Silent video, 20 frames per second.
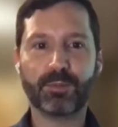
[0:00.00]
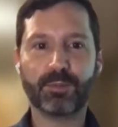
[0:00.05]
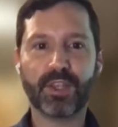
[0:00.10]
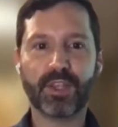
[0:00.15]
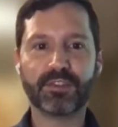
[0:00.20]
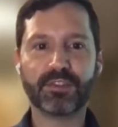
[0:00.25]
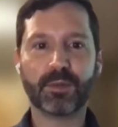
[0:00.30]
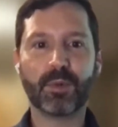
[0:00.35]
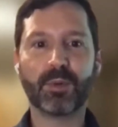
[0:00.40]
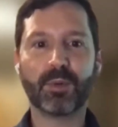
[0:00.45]

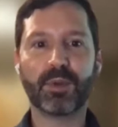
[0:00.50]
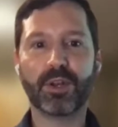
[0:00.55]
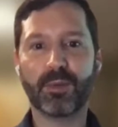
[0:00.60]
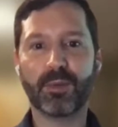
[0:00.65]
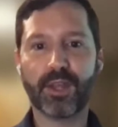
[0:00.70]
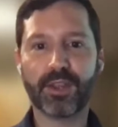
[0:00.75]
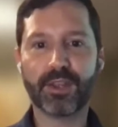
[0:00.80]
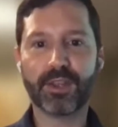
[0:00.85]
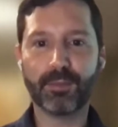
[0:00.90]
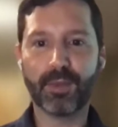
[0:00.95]
based on what we know
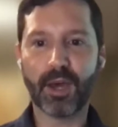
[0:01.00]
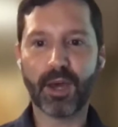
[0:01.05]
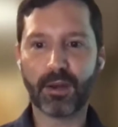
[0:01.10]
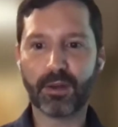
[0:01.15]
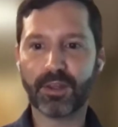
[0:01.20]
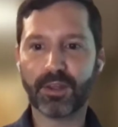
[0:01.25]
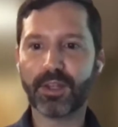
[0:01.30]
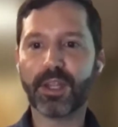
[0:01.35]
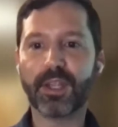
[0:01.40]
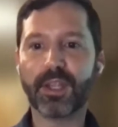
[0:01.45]
about the
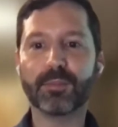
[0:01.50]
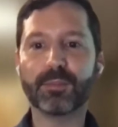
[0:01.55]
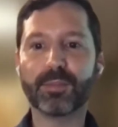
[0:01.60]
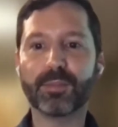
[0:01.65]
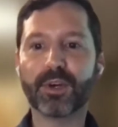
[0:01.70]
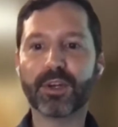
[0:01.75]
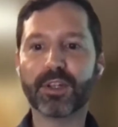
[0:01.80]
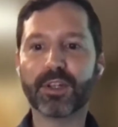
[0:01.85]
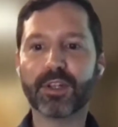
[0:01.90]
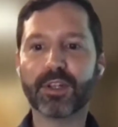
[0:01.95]
model and the
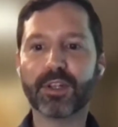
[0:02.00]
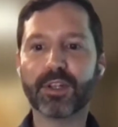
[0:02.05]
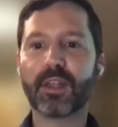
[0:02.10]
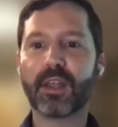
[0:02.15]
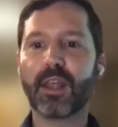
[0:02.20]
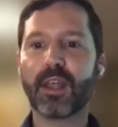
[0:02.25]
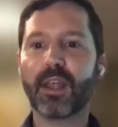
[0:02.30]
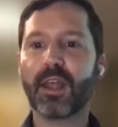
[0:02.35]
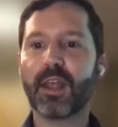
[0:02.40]
inputs.